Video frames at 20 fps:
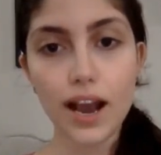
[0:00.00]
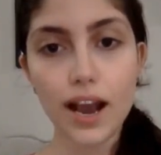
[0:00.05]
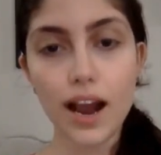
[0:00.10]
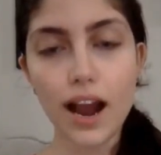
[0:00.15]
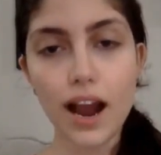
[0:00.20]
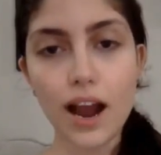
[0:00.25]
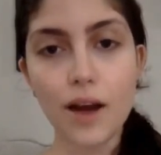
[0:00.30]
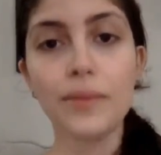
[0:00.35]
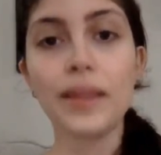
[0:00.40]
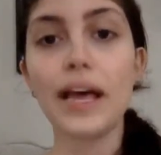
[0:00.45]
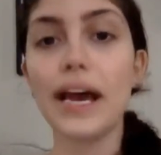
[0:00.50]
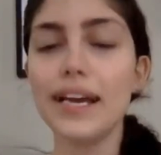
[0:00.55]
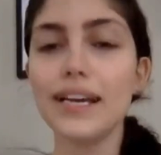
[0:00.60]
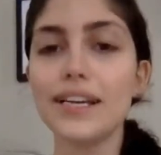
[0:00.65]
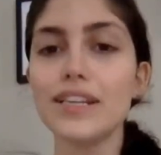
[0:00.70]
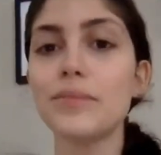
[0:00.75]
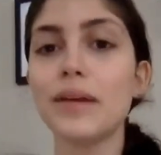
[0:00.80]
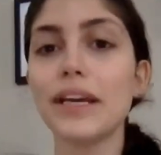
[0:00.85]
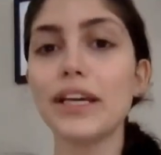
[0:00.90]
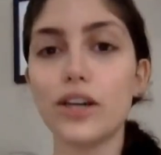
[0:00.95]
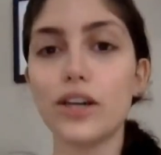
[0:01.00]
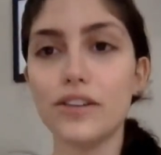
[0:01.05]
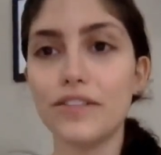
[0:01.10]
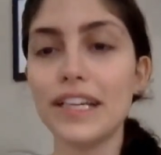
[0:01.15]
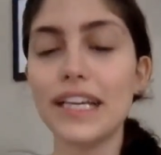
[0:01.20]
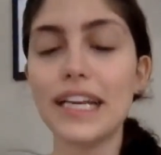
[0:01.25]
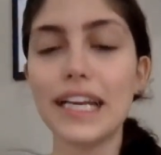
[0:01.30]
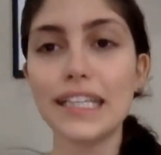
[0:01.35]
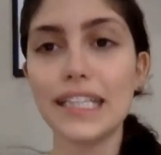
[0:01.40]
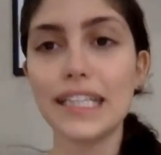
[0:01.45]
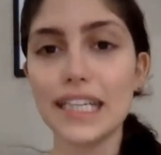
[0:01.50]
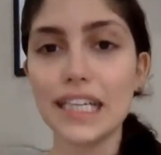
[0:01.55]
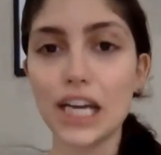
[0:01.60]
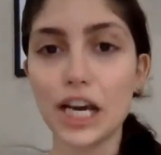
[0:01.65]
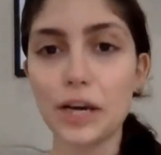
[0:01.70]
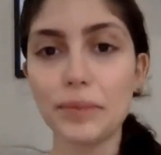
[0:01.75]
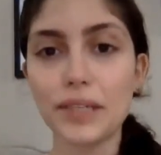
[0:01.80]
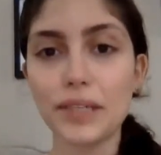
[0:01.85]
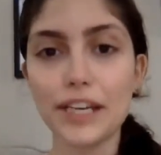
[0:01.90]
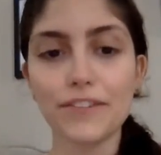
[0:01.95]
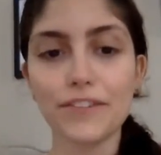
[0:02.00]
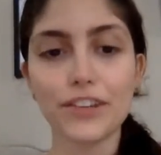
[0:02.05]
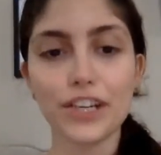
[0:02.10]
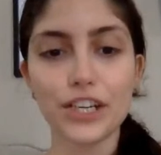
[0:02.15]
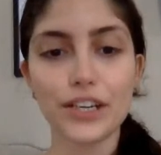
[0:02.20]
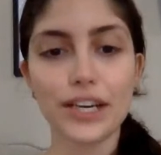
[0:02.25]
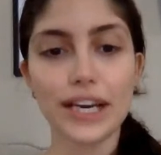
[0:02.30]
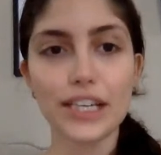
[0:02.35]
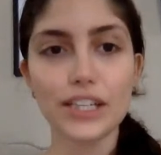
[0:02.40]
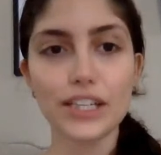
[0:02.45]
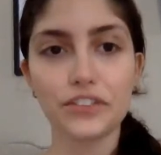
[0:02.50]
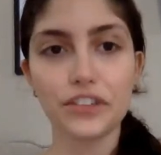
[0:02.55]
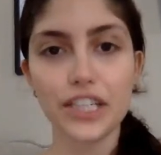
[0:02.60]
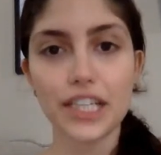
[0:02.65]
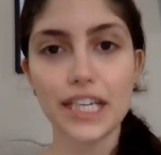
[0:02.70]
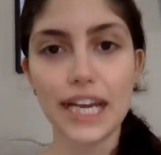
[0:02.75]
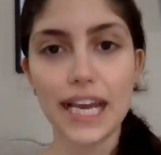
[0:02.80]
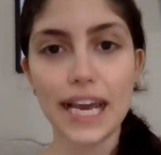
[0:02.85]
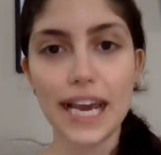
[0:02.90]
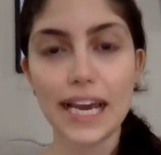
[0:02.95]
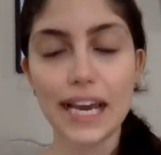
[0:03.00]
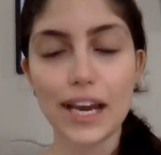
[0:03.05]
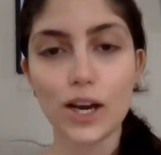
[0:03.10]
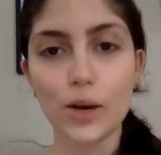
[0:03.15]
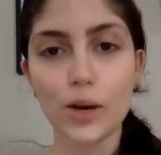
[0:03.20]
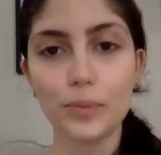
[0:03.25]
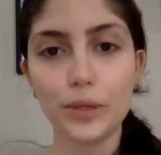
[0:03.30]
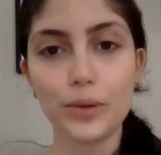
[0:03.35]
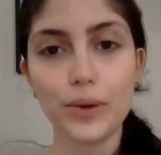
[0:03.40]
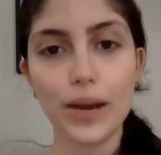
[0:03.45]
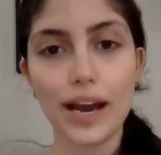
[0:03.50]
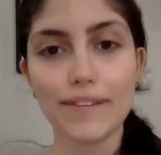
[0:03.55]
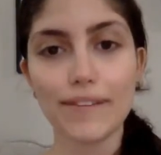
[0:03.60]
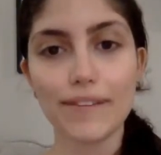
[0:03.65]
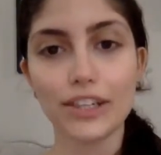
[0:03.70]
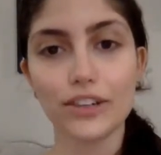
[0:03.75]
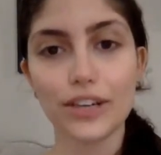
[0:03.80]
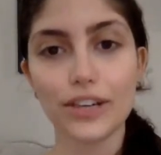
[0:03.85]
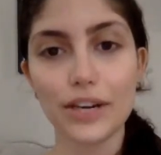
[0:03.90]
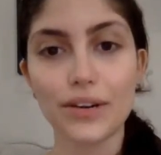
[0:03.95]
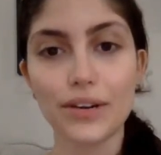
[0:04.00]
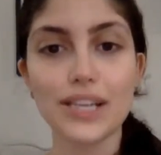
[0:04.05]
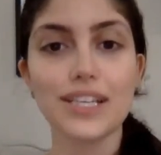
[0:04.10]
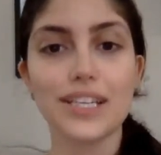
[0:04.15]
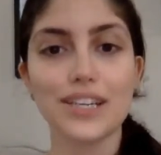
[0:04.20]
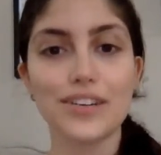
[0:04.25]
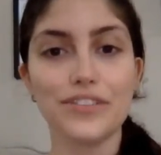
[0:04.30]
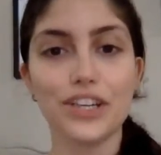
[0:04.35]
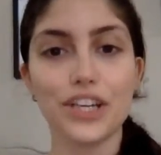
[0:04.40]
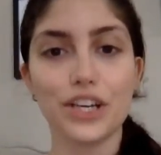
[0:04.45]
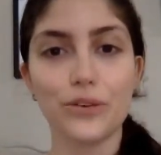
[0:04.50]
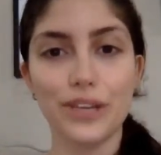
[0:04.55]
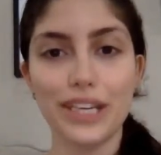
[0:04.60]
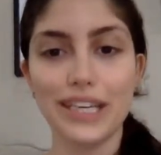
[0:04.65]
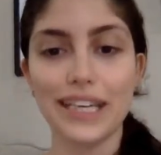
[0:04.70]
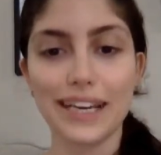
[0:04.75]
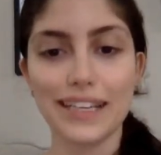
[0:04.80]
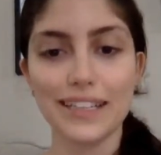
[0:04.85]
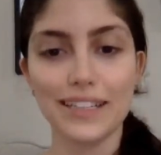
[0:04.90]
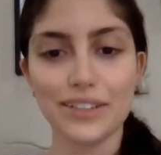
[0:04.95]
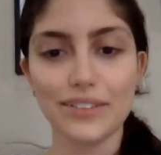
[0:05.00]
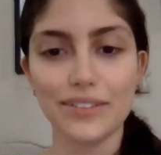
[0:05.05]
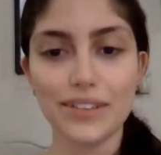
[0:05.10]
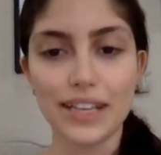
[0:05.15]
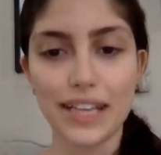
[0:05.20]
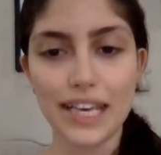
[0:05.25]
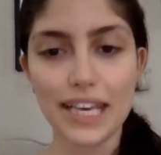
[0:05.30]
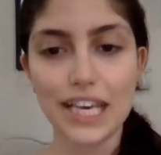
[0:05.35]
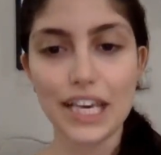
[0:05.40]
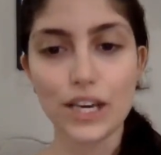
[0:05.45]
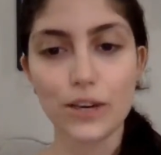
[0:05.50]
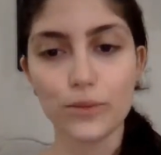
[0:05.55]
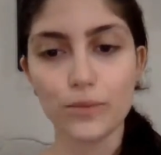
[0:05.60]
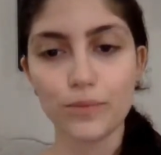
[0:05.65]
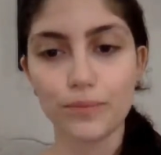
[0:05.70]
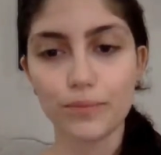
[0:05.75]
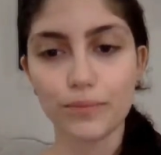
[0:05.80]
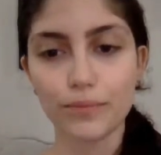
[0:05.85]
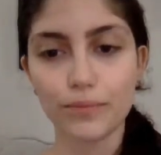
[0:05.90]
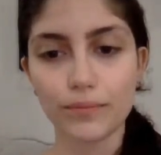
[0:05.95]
That is my COVID-19 update for you guys for today. I hope you have a great rest of your weekend. Thank you.